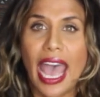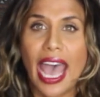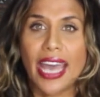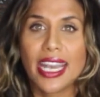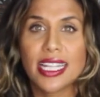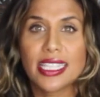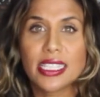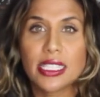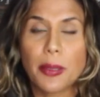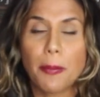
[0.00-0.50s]

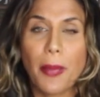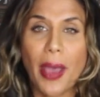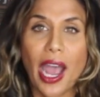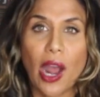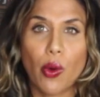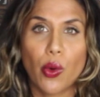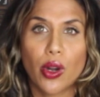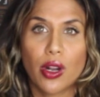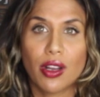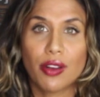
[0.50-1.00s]
and it's the
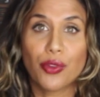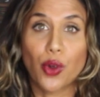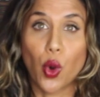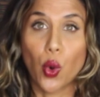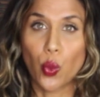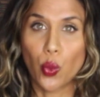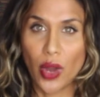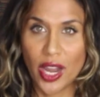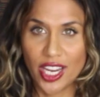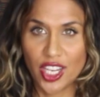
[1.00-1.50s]
power of
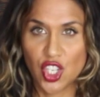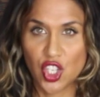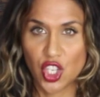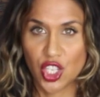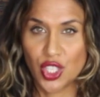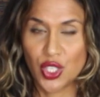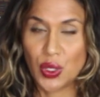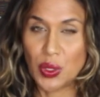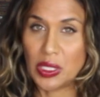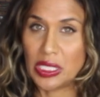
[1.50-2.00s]

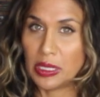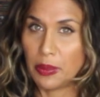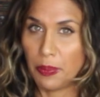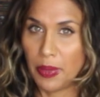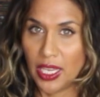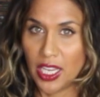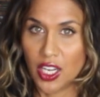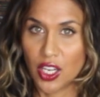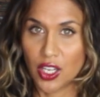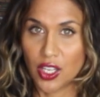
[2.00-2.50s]
oration to
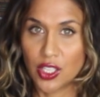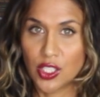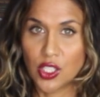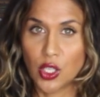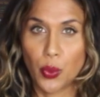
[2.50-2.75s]
speakers.